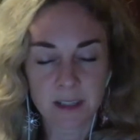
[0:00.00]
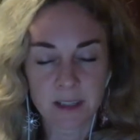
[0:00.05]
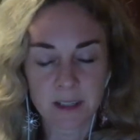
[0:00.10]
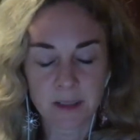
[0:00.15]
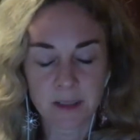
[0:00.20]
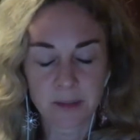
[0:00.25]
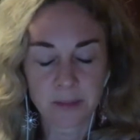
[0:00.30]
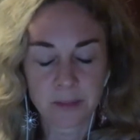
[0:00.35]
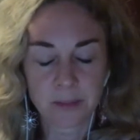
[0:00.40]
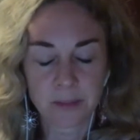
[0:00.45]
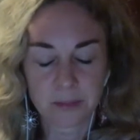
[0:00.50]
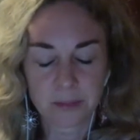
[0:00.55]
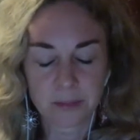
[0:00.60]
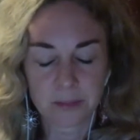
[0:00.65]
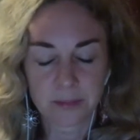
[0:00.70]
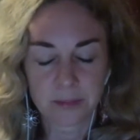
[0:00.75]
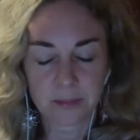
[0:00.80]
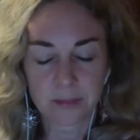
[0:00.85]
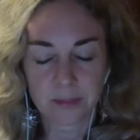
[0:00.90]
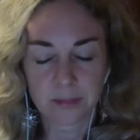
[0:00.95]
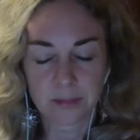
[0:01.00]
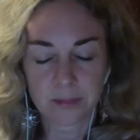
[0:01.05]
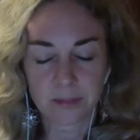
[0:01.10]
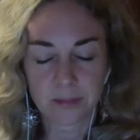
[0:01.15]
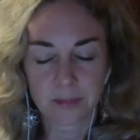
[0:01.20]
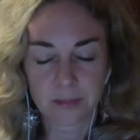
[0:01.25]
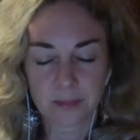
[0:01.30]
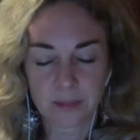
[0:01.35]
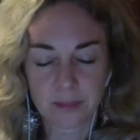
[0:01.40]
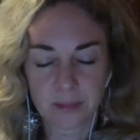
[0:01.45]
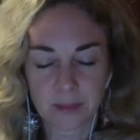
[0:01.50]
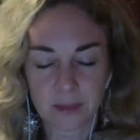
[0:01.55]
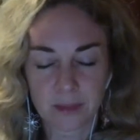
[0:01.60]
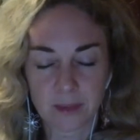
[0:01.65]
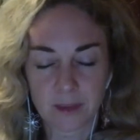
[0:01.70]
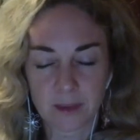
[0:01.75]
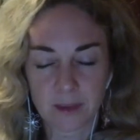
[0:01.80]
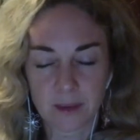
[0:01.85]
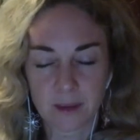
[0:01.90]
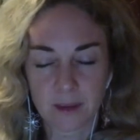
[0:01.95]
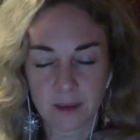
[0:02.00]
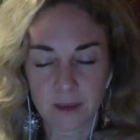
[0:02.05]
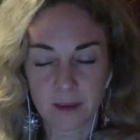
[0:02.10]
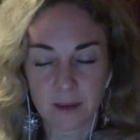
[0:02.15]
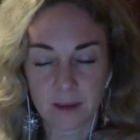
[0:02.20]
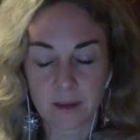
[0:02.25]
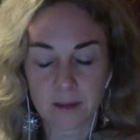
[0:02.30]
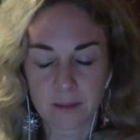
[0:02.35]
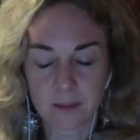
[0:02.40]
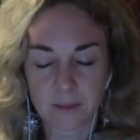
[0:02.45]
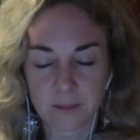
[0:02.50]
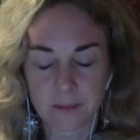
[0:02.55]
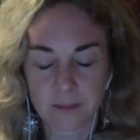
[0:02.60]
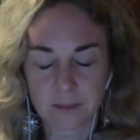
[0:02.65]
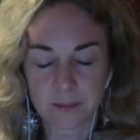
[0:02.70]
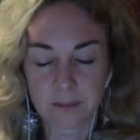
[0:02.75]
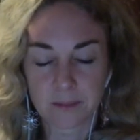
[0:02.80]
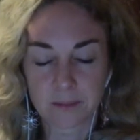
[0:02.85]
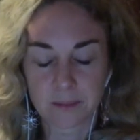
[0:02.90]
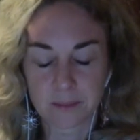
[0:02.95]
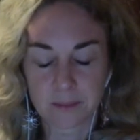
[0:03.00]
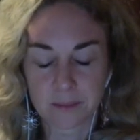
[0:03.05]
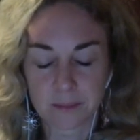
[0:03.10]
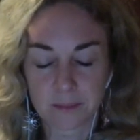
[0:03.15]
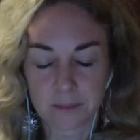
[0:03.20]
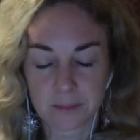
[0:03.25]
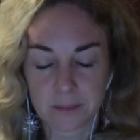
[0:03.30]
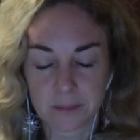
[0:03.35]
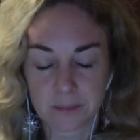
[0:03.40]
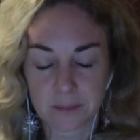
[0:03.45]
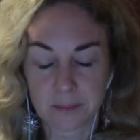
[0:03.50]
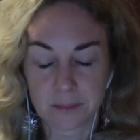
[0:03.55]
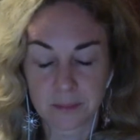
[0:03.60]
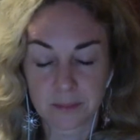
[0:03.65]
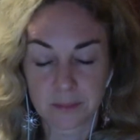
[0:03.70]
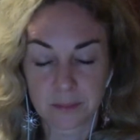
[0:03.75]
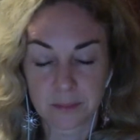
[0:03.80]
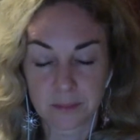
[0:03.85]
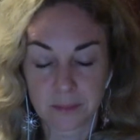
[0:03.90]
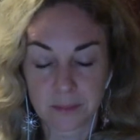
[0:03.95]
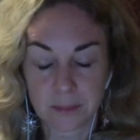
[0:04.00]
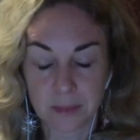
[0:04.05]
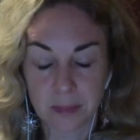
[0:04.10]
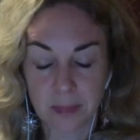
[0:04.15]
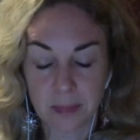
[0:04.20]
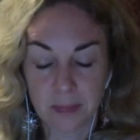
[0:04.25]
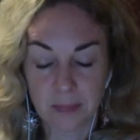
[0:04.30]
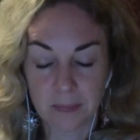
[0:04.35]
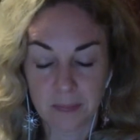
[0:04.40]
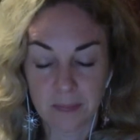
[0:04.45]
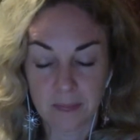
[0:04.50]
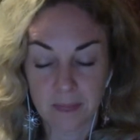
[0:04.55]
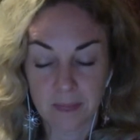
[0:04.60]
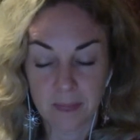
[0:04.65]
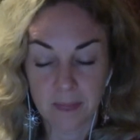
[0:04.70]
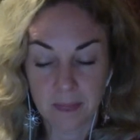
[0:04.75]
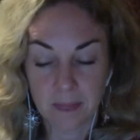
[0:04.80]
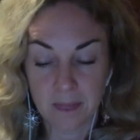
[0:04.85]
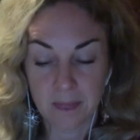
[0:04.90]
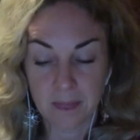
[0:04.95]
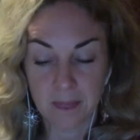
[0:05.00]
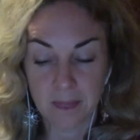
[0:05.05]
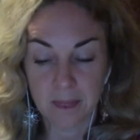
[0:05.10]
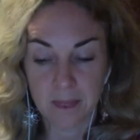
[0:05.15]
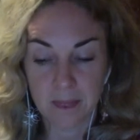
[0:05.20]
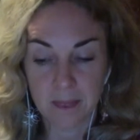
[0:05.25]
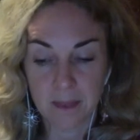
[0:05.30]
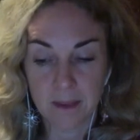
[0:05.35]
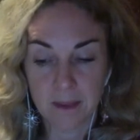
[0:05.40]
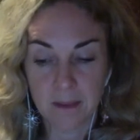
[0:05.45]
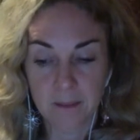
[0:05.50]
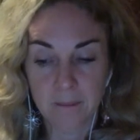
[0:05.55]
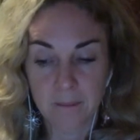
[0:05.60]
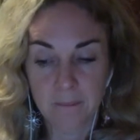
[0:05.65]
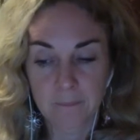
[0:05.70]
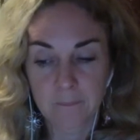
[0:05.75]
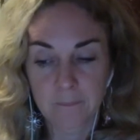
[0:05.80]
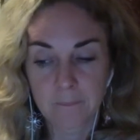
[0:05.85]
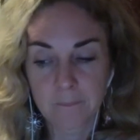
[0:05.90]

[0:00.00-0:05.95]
Nobody speaks.